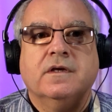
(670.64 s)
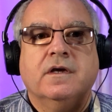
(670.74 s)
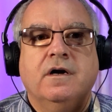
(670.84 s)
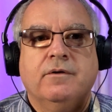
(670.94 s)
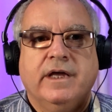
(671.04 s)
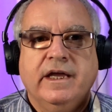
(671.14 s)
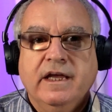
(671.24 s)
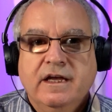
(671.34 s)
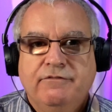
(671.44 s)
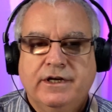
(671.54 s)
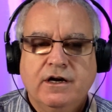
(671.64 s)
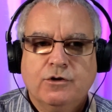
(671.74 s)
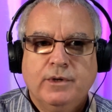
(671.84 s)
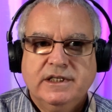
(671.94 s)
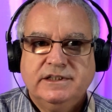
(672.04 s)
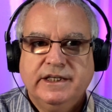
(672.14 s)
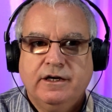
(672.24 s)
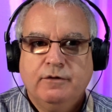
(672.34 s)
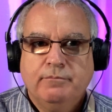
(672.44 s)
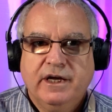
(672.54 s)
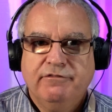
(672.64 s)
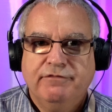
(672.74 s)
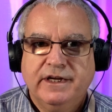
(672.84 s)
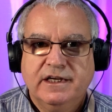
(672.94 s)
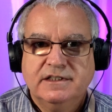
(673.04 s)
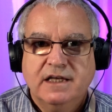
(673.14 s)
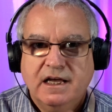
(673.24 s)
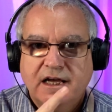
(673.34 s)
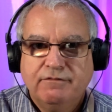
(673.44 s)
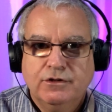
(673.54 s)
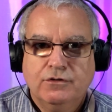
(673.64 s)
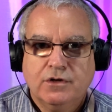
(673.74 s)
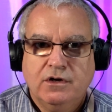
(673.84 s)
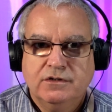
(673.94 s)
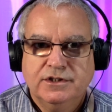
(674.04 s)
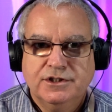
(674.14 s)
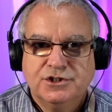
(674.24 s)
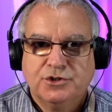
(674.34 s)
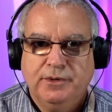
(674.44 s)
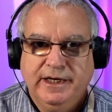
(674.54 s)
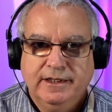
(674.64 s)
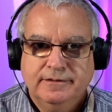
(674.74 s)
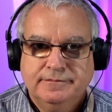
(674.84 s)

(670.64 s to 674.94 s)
Okay, if you can't quite see it on my fingers, have a look on the screen.